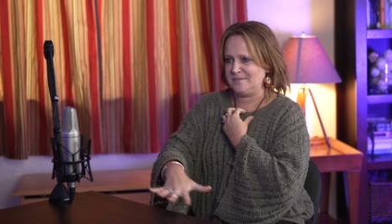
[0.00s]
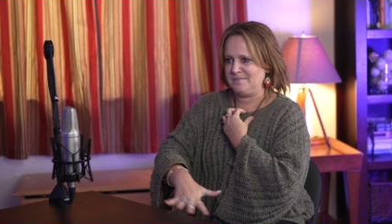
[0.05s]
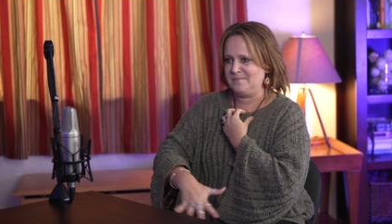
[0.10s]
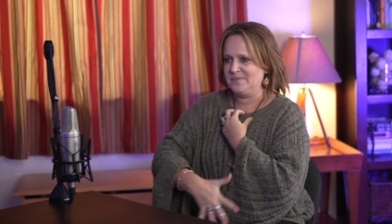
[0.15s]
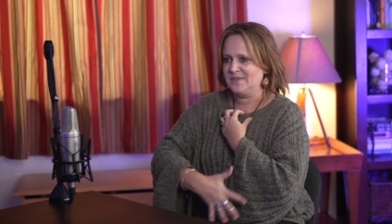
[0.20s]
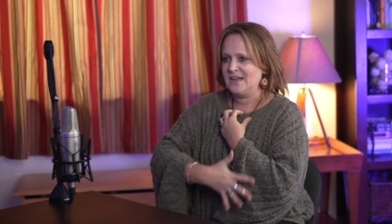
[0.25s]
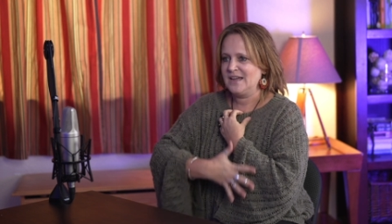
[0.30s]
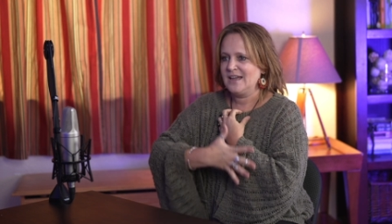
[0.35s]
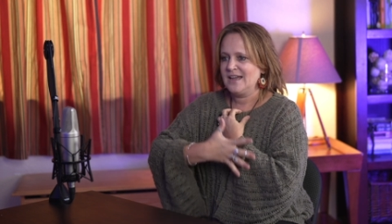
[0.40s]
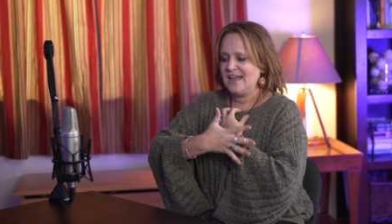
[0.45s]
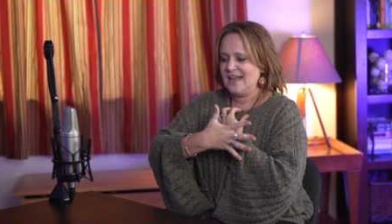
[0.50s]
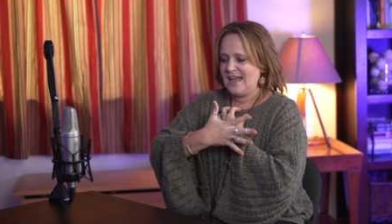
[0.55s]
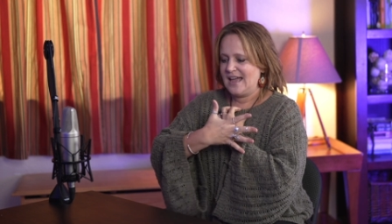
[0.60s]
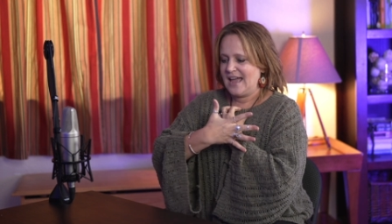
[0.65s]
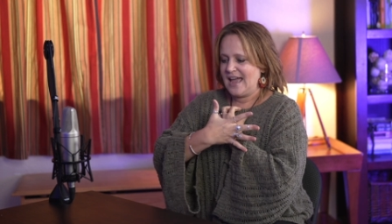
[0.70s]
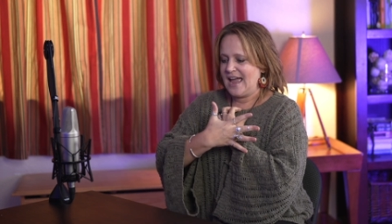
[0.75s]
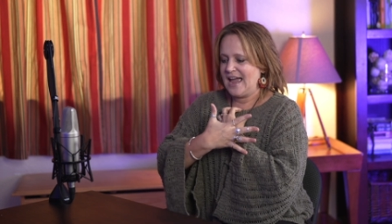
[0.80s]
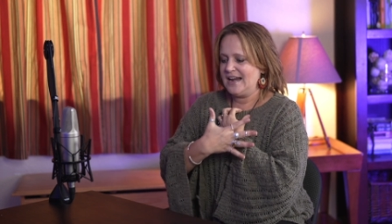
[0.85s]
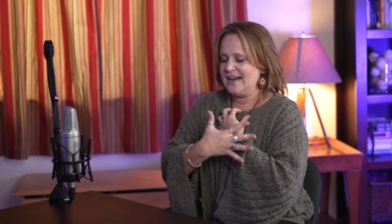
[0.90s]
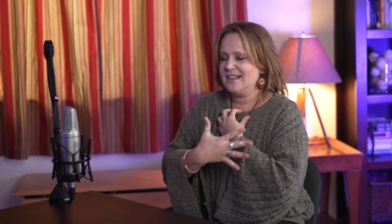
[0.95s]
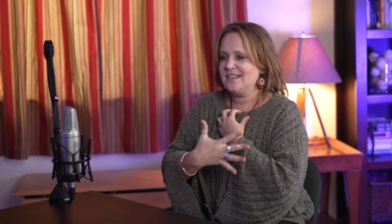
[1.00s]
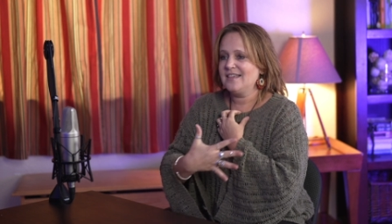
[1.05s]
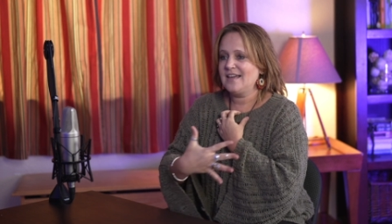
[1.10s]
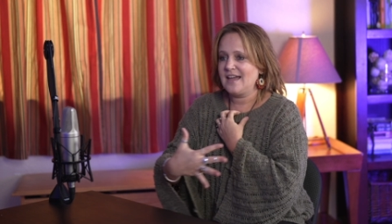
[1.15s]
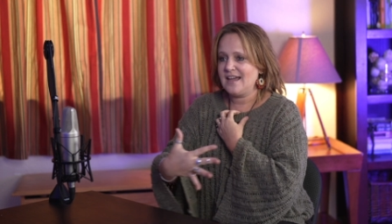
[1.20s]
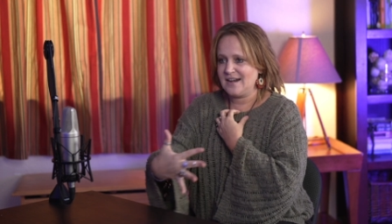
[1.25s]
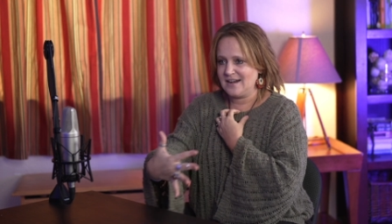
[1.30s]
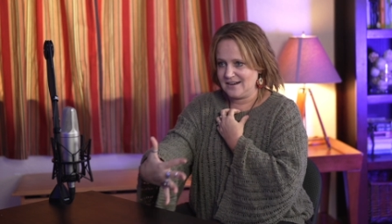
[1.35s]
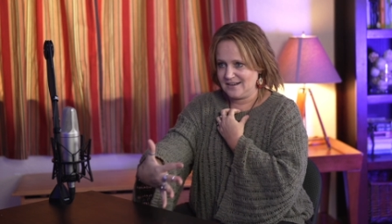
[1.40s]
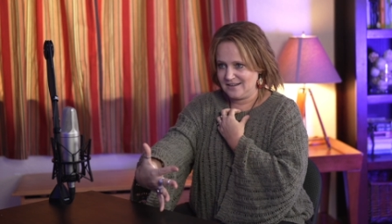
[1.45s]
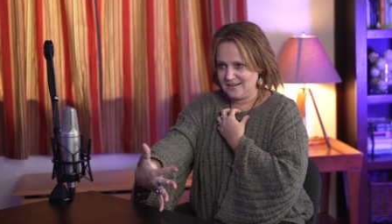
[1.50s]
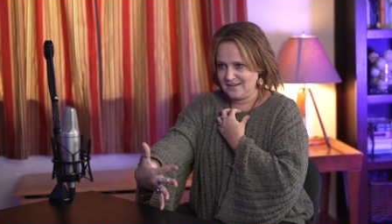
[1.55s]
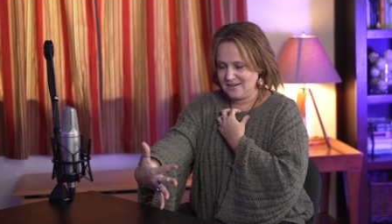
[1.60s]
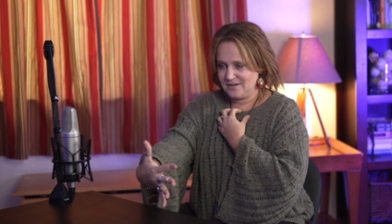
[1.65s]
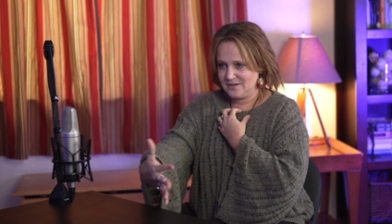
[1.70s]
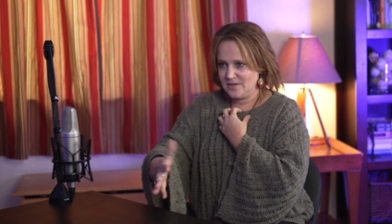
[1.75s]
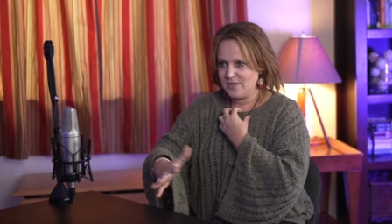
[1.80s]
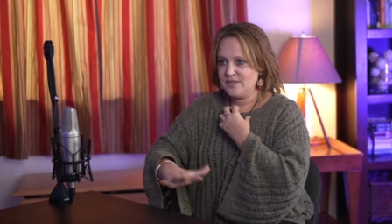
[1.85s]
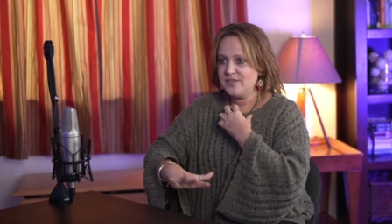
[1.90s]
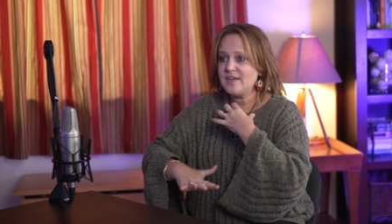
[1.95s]
Mm-hmm and then
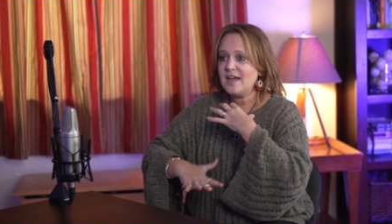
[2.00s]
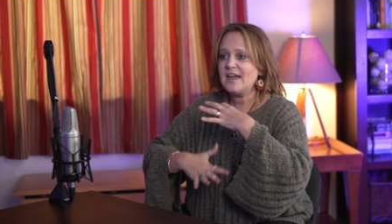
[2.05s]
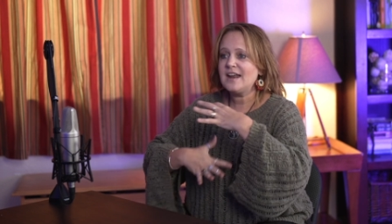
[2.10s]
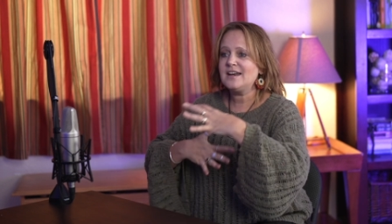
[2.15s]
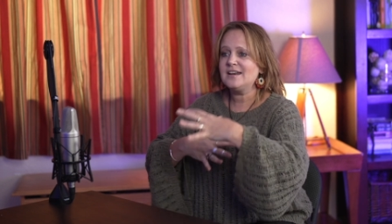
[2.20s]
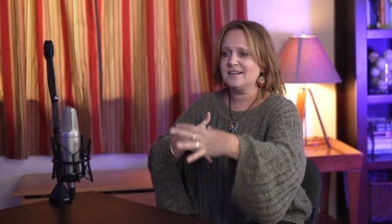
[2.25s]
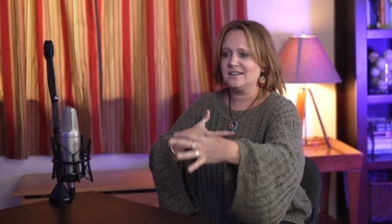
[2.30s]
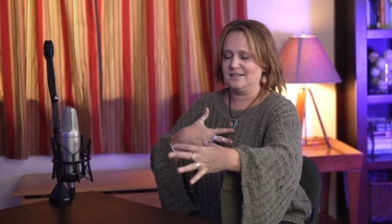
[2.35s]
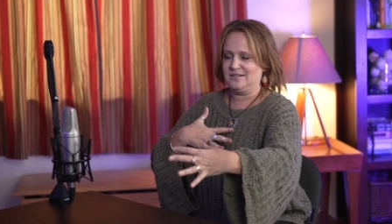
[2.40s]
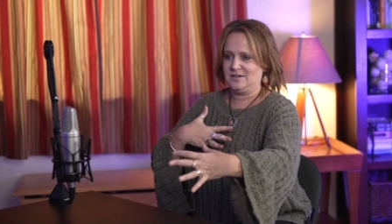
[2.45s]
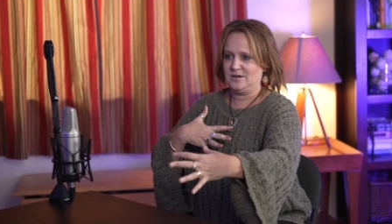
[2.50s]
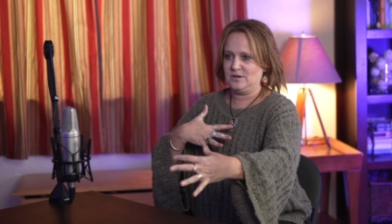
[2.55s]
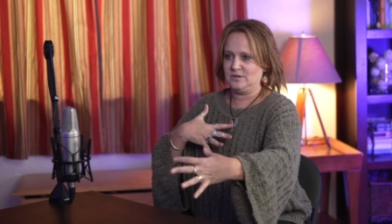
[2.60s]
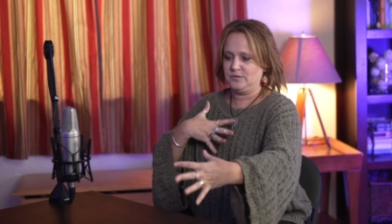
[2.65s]
then